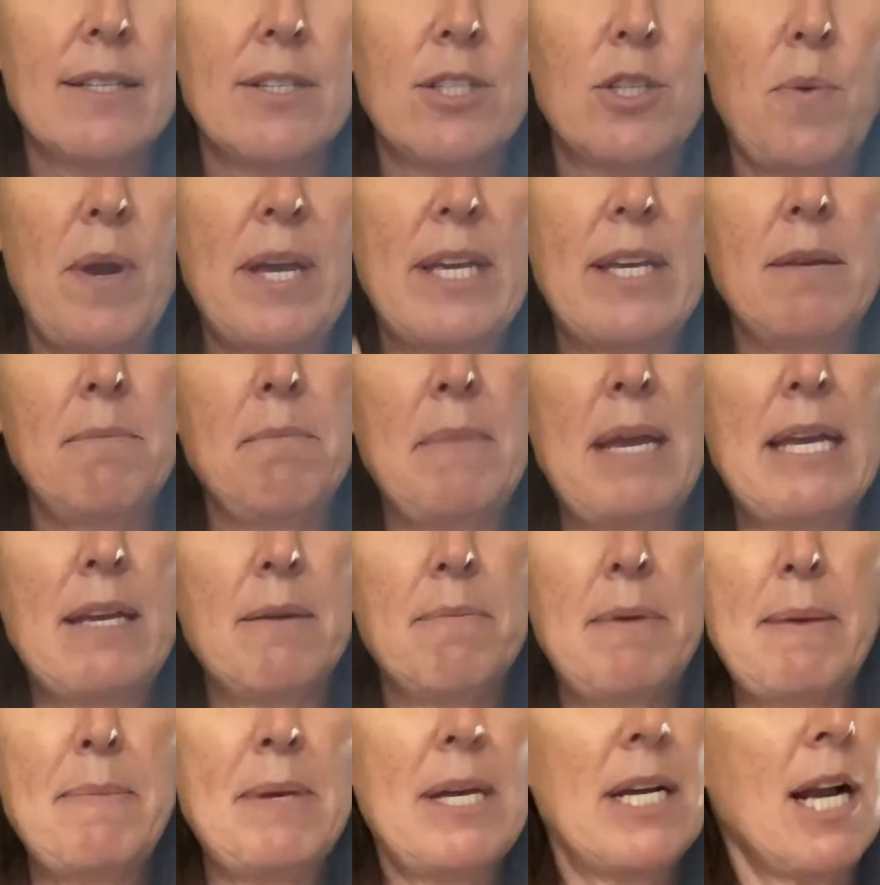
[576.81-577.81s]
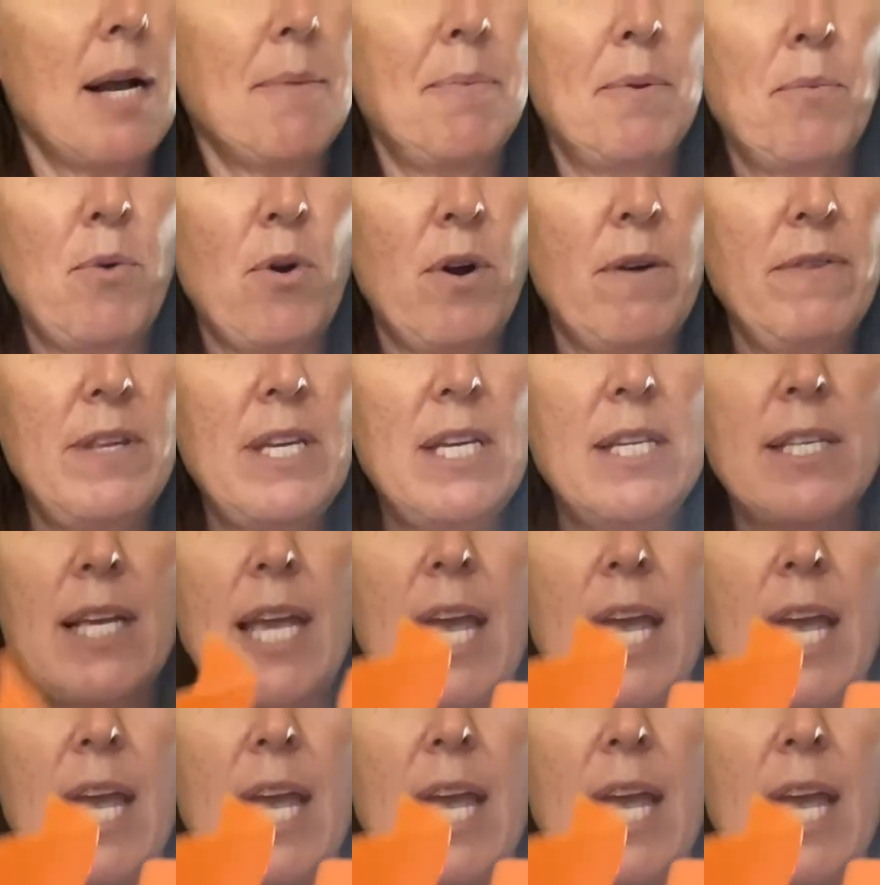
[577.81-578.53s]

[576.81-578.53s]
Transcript: so I can make maybe a couple more of these,